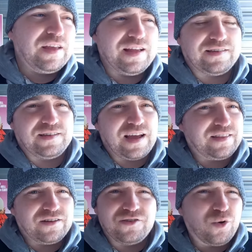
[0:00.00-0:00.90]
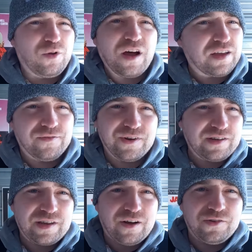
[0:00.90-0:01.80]
It's not, there's no luck in
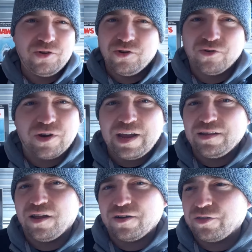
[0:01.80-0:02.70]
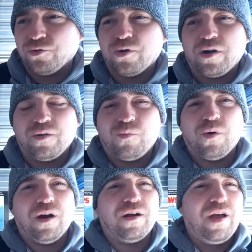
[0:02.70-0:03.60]
reselling. You create luck through hard
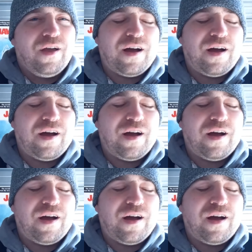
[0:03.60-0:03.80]
work.